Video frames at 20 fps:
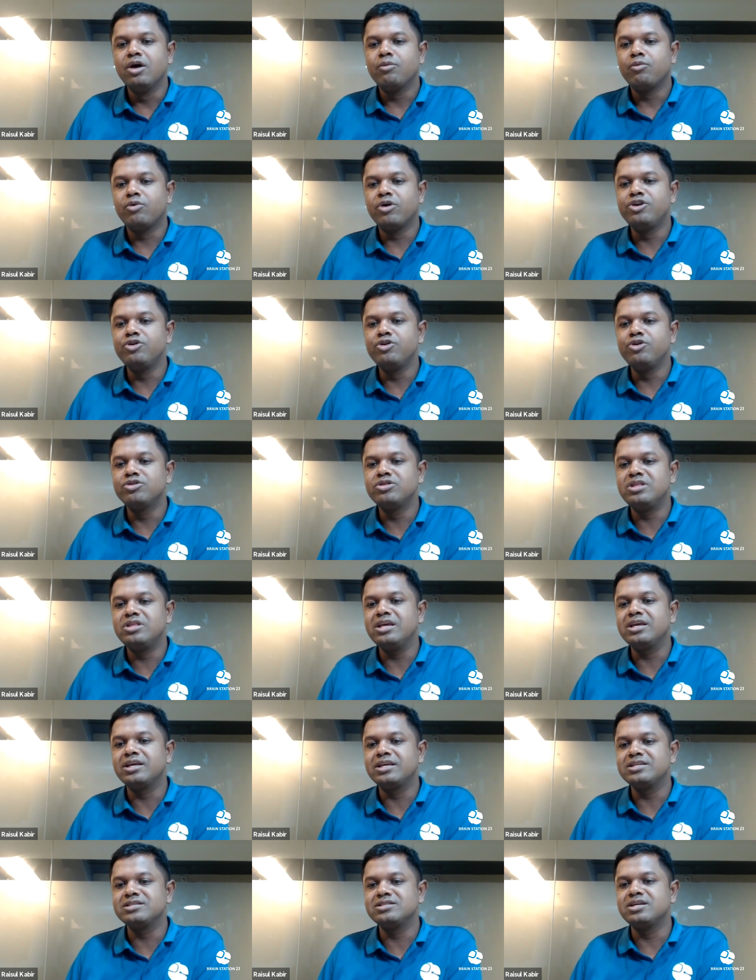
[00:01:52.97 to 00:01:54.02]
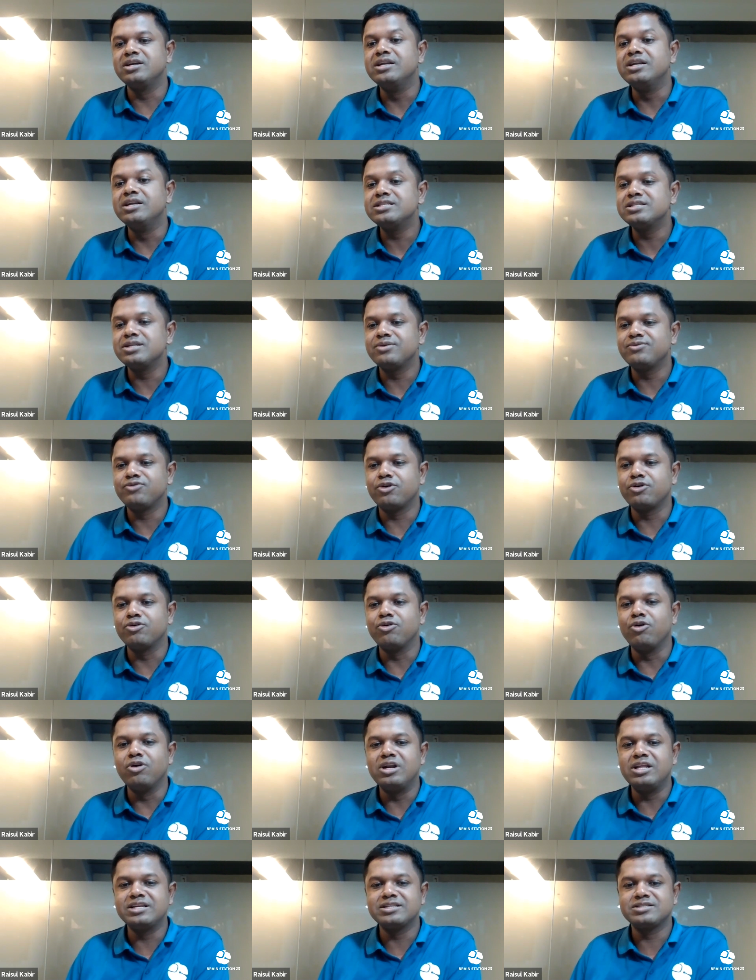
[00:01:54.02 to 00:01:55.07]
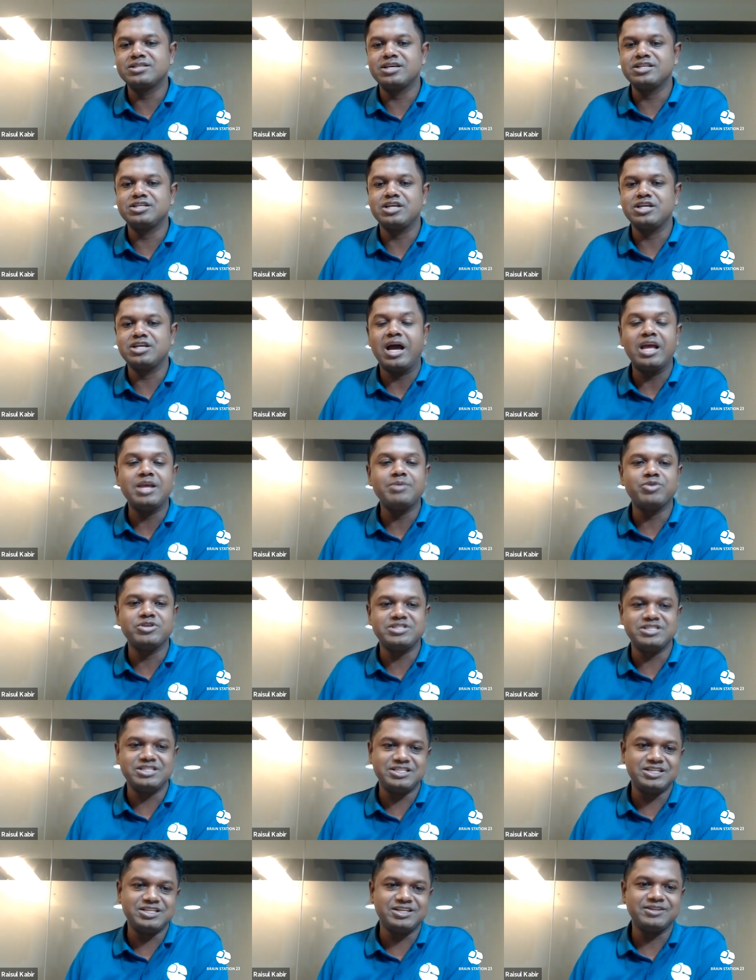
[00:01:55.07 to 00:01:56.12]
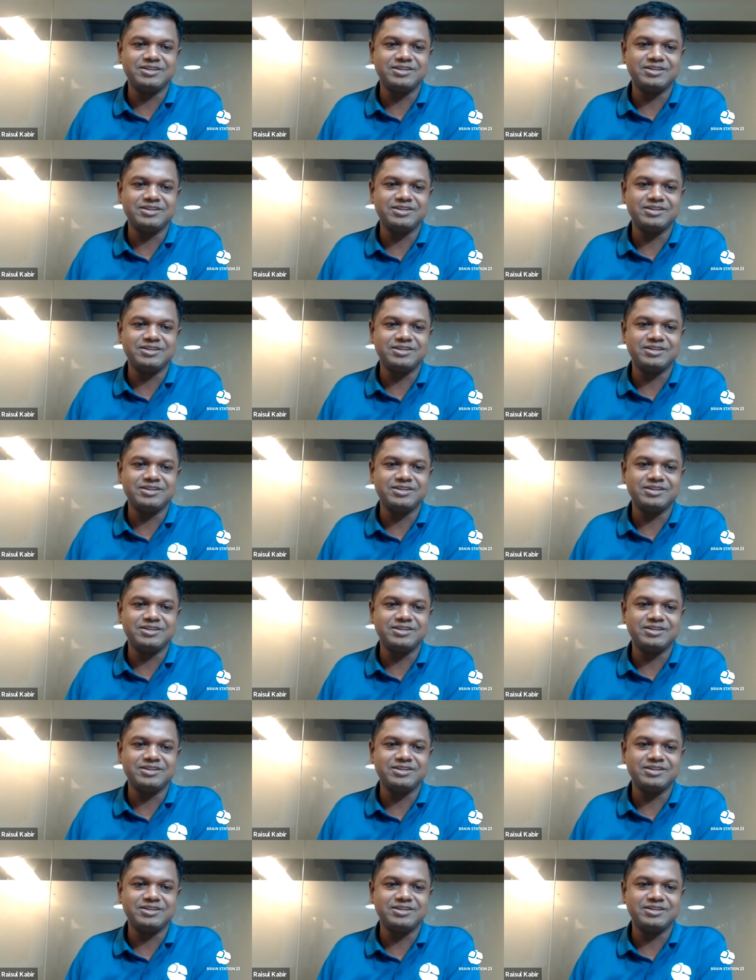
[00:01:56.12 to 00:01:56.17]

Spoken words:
What do you think is the reason for holding such high position?